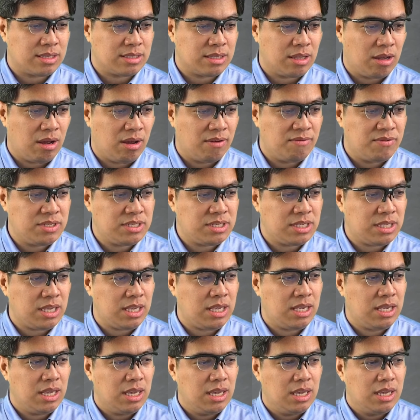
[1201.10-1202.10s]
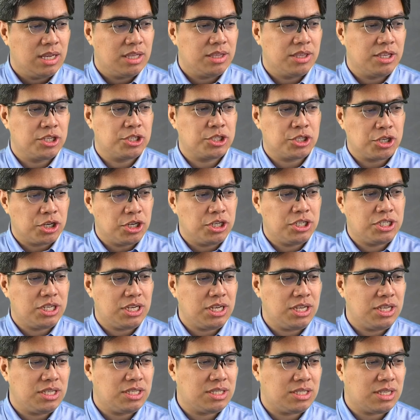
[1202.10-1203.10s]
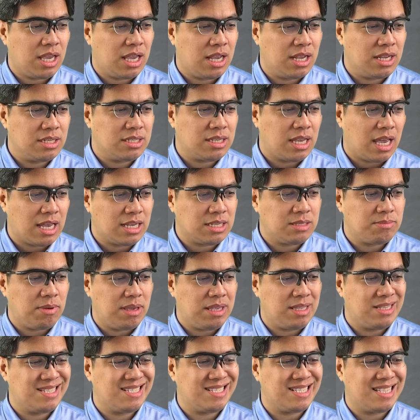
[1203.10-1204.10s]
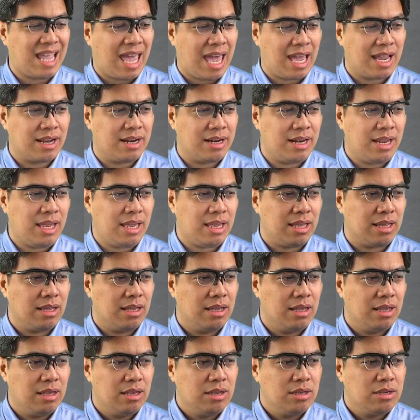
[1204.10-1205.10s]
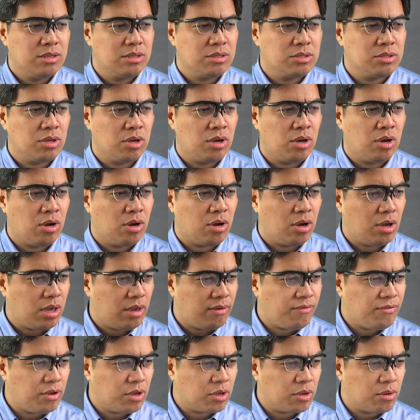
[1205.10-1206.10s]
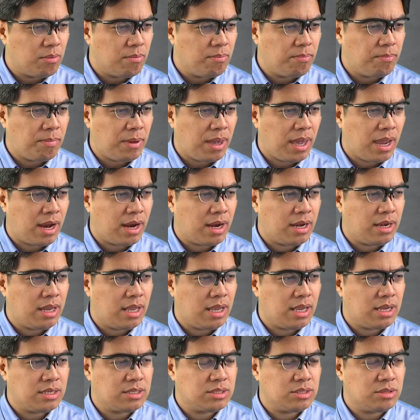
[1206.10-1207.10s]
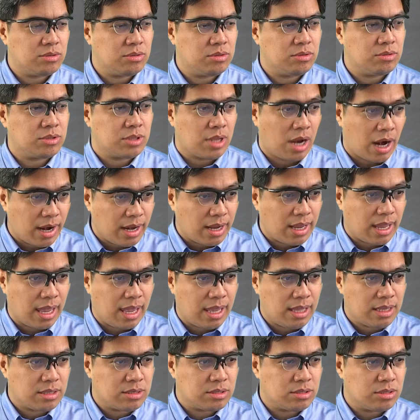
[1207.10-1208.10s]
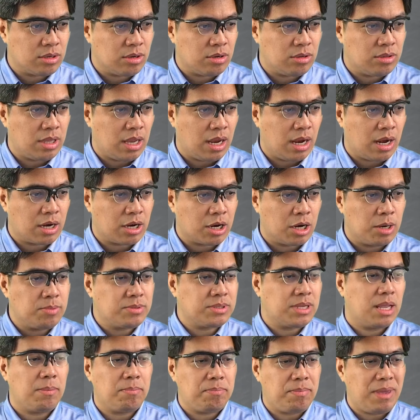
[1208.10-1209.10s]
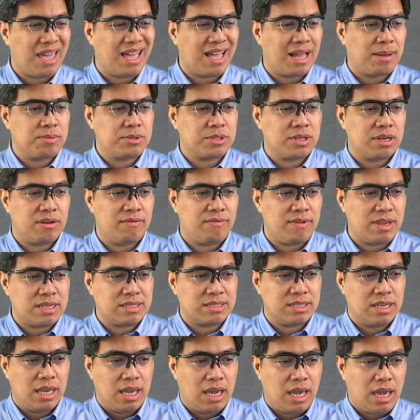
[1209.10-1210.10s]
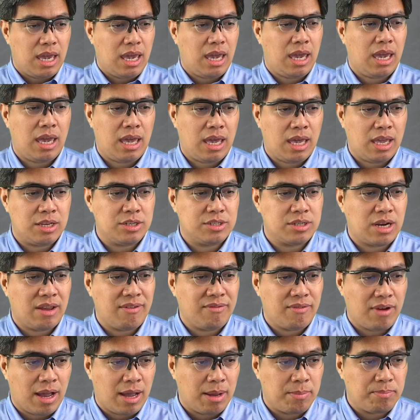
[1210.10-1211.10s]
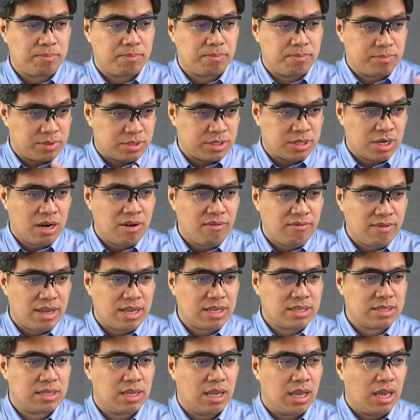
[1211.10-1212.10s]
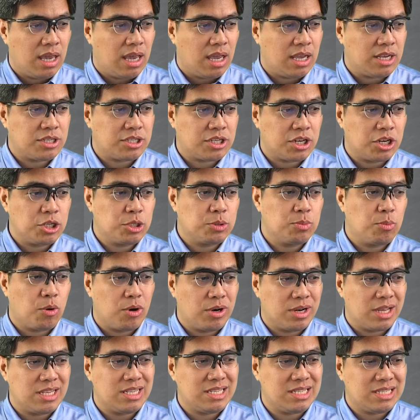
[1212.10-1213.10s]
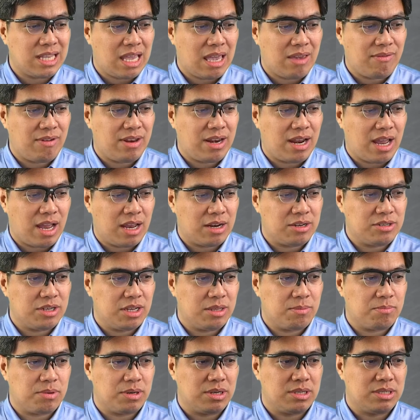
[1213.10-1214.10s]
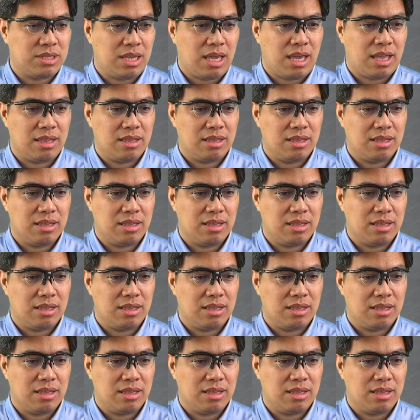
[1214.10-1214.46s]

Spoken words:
Now, obviously, the surge in sales has been staggering. So if you compare this to Target, so their curbside pickup service and drive up service has surged more than 700%.